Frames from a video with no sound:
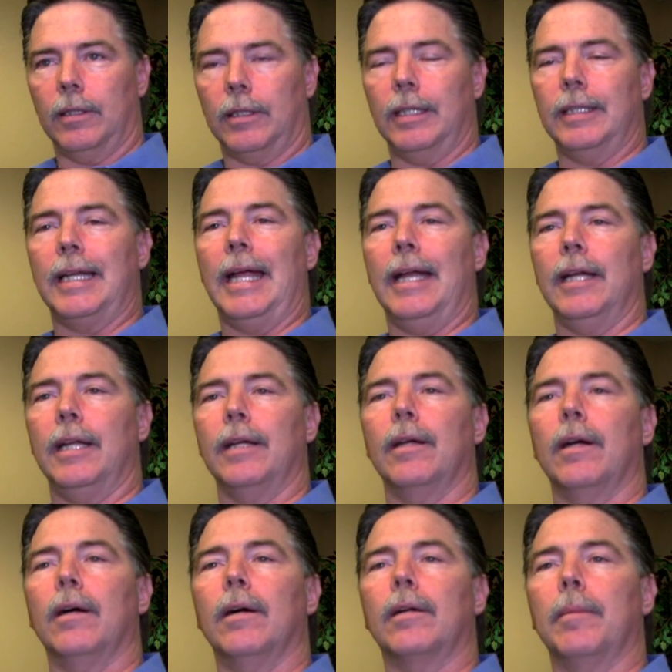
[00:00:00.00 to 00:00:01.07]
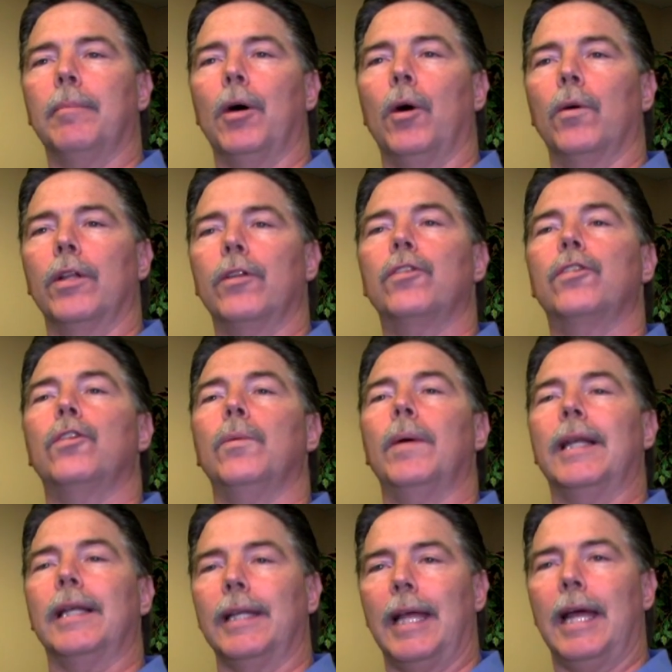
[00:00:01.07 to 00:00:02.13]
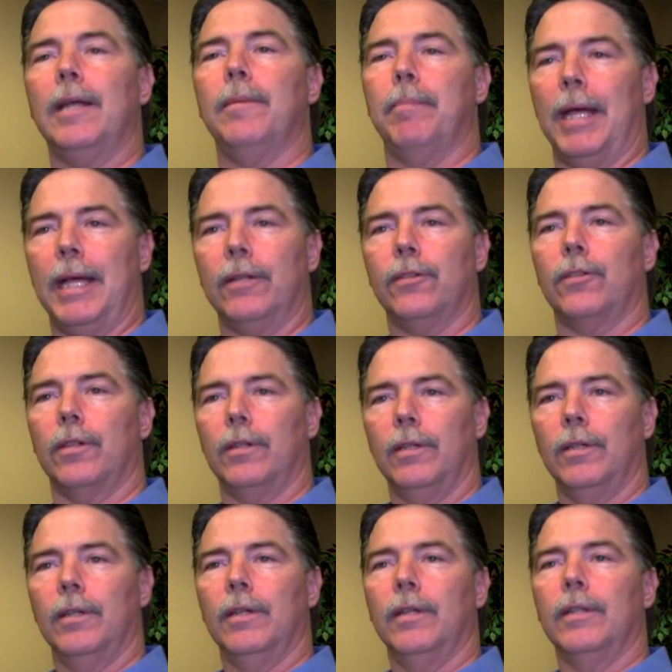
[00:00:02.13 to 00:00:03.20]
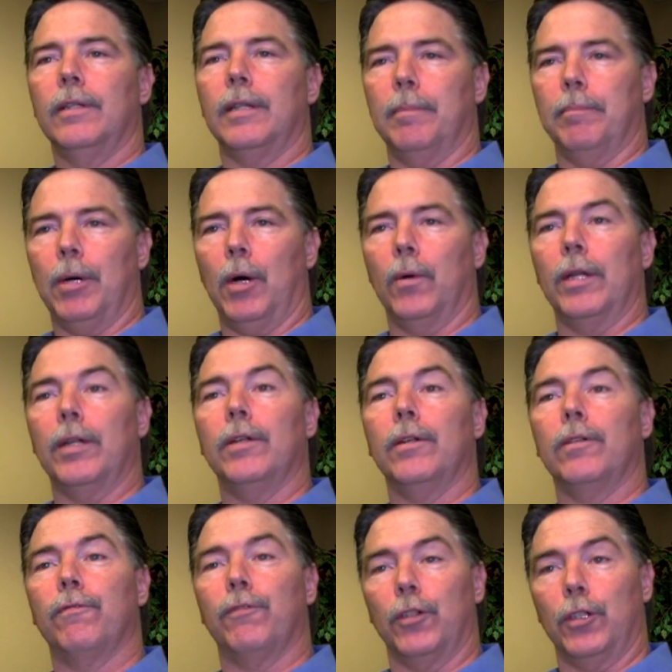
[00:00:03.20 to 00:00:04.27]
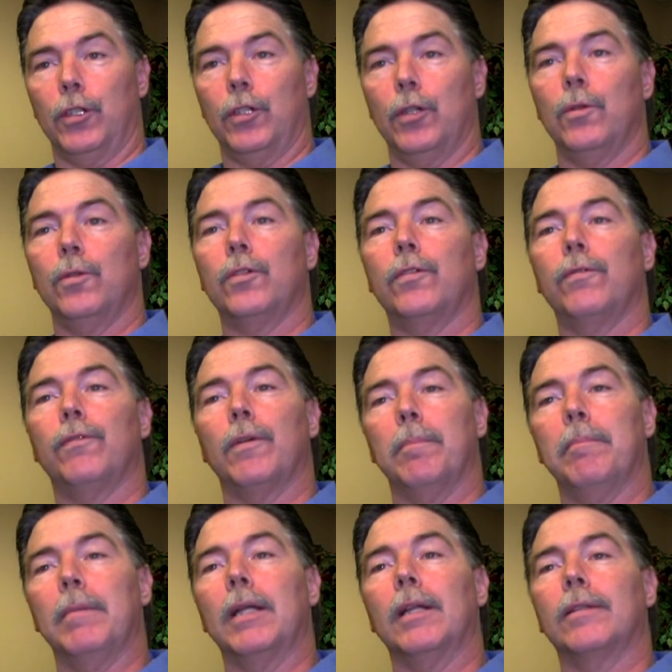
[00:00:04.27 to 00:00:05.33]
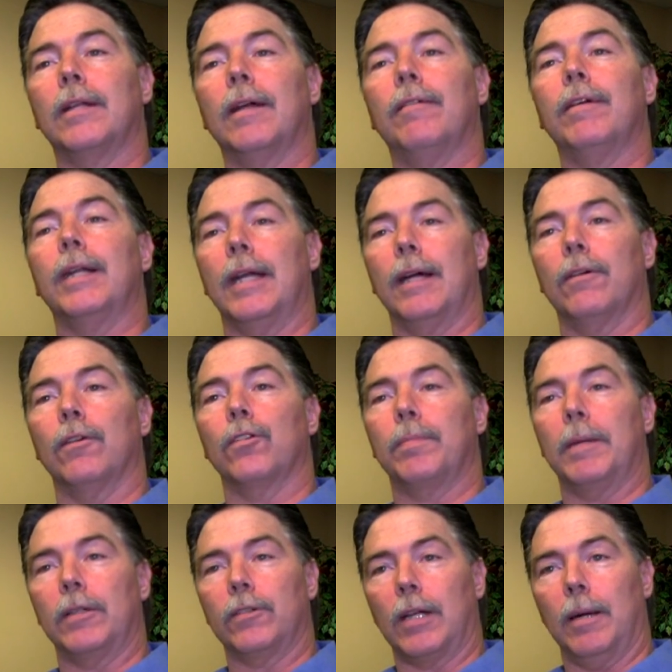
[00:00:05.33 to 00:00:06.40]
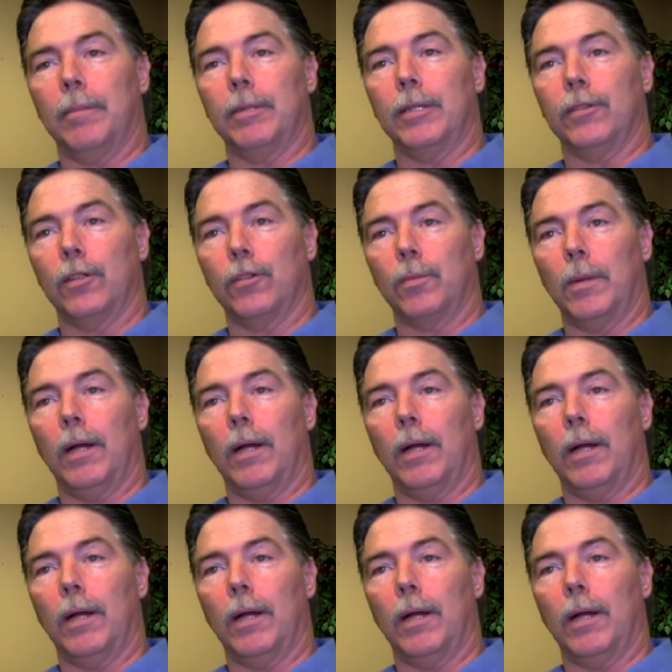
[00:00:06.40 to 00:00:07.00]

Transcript: containing components, to a lead-based component for use for military and aerospace companies as